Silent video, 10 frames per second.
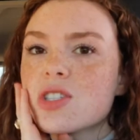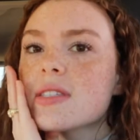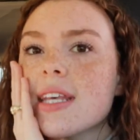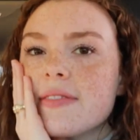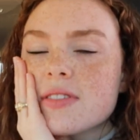I
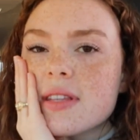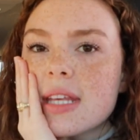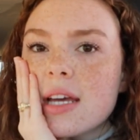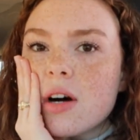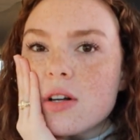just left
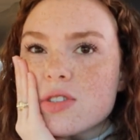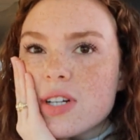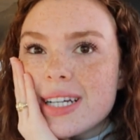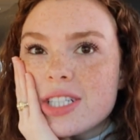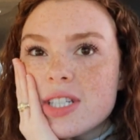the
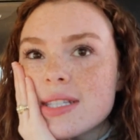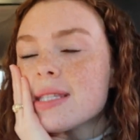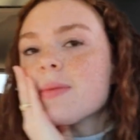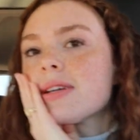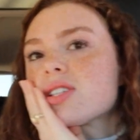
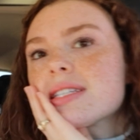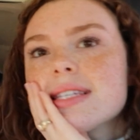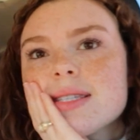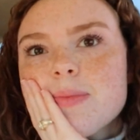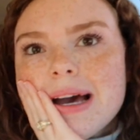Alterations, my dress
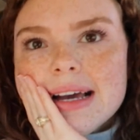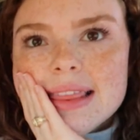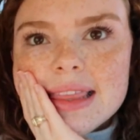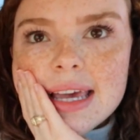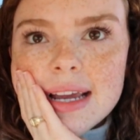is back
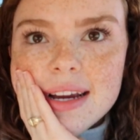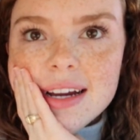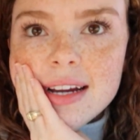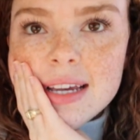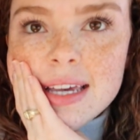
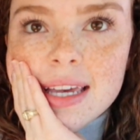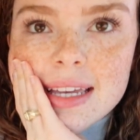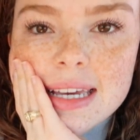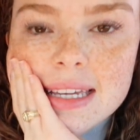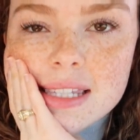there.
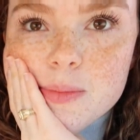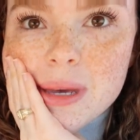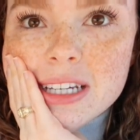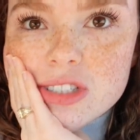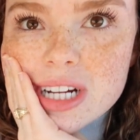It's a
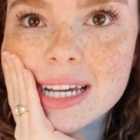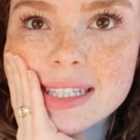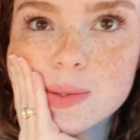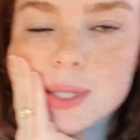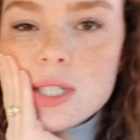pink
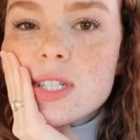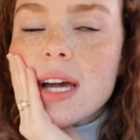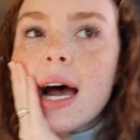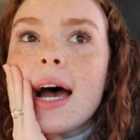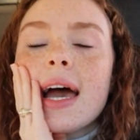dress, which
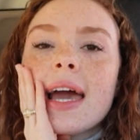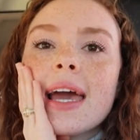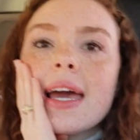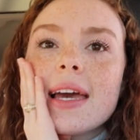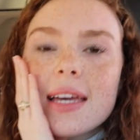
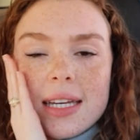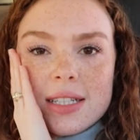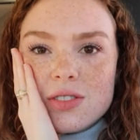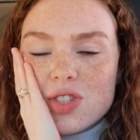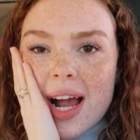I
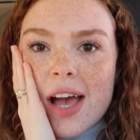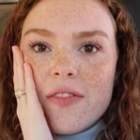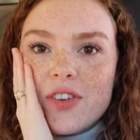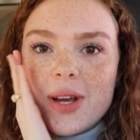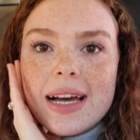can try
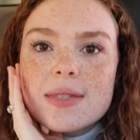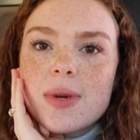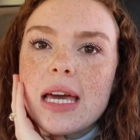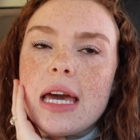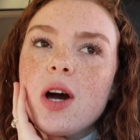on for you guys
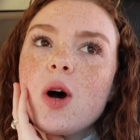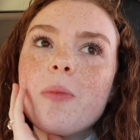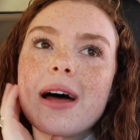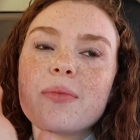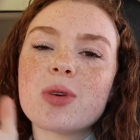when I get home,
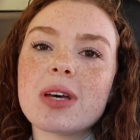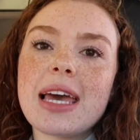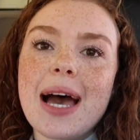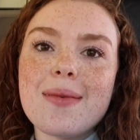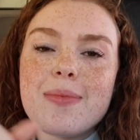but I'm really
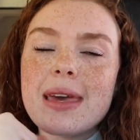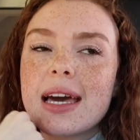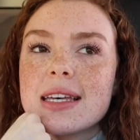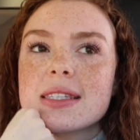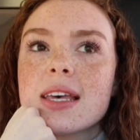happy
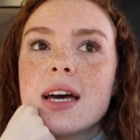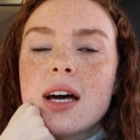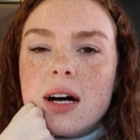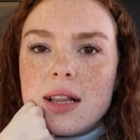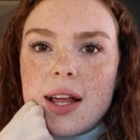because
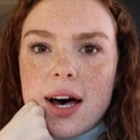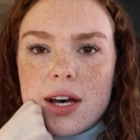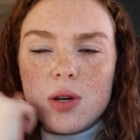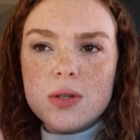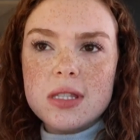La,
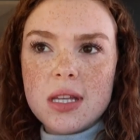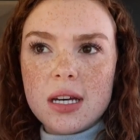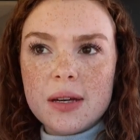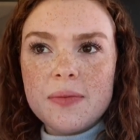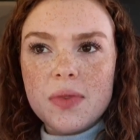who is
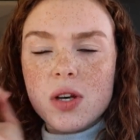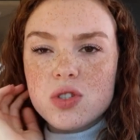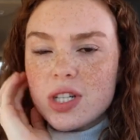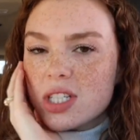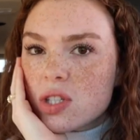the
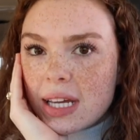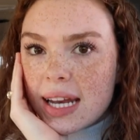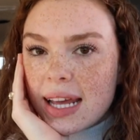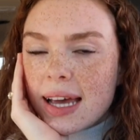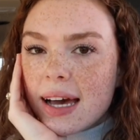alteration
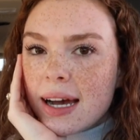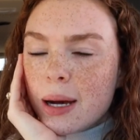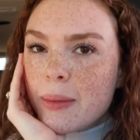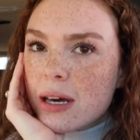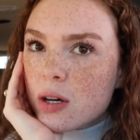lady
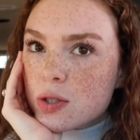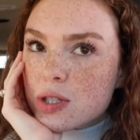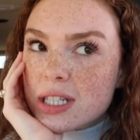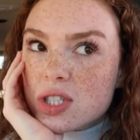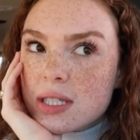um, at
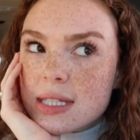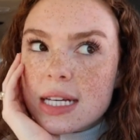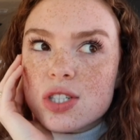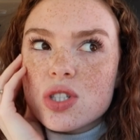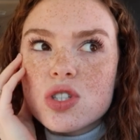Alteration
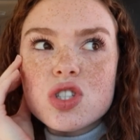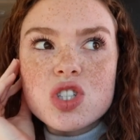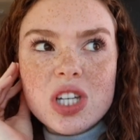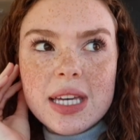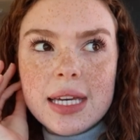Station,
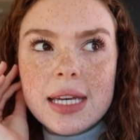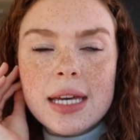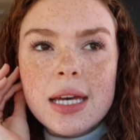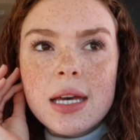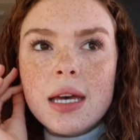she